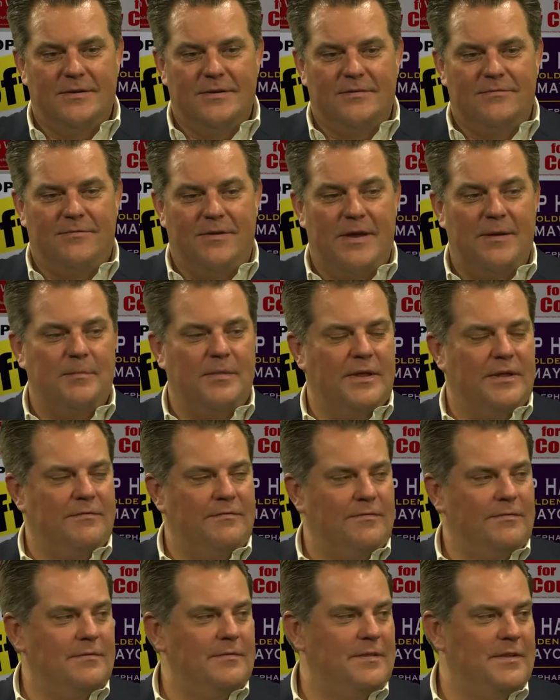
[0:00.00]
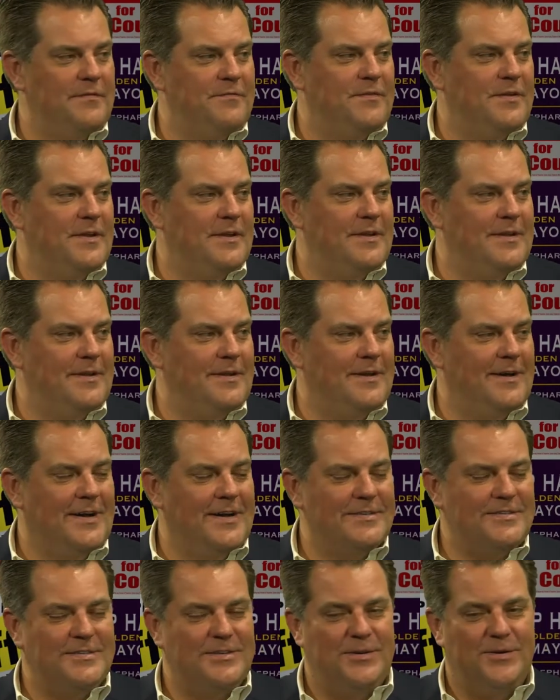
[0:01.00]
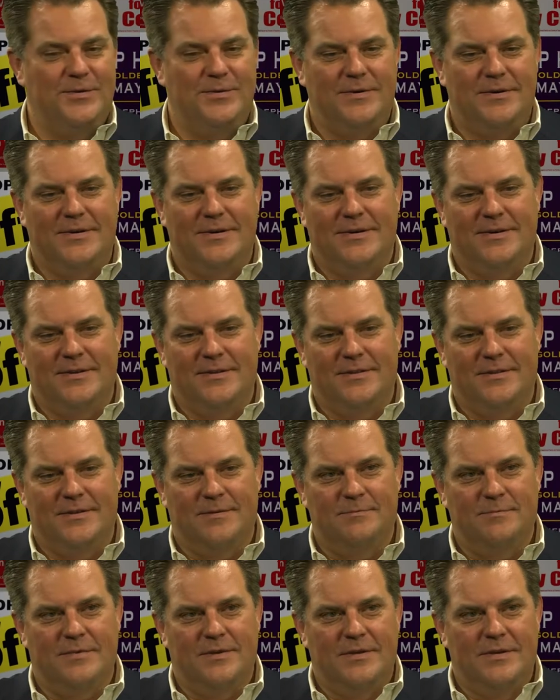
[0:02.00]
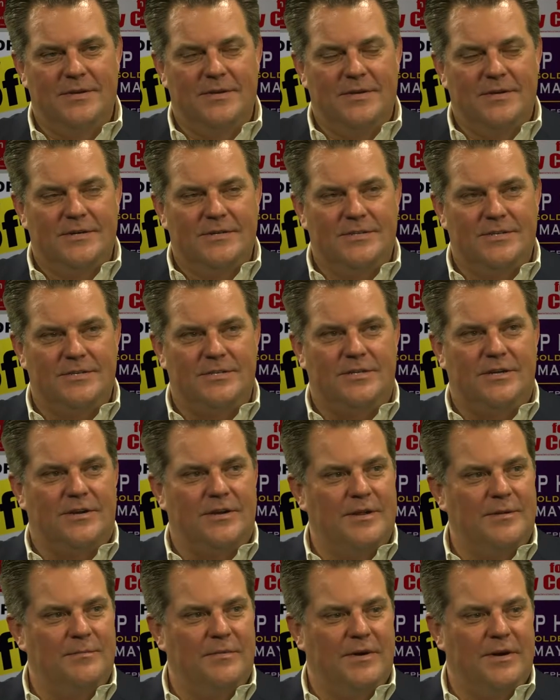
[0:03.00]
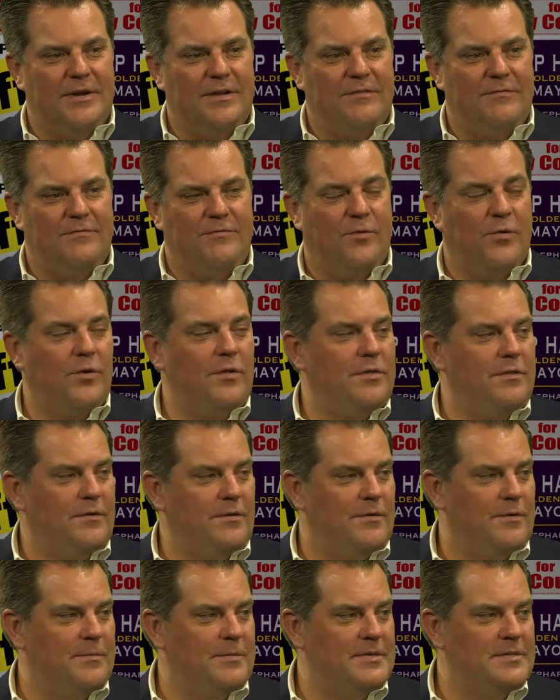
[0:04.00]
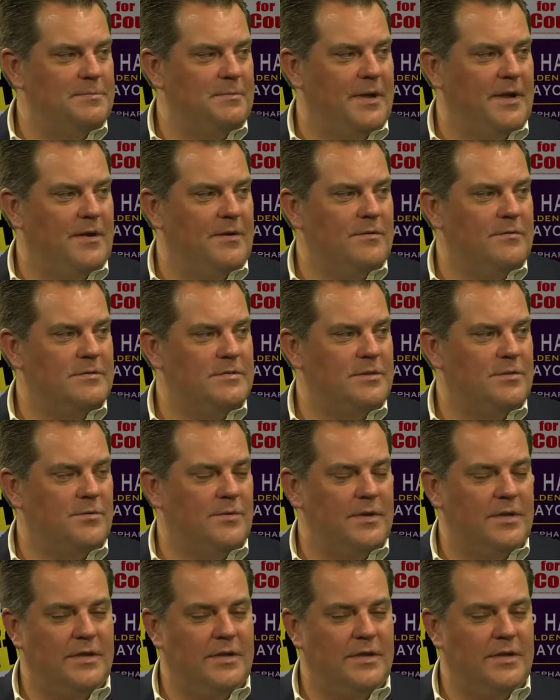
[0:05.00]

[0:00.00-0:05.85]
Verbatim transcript: family have lived in Osseo. Uh, I'm just starting my fourth term as mayor. It was three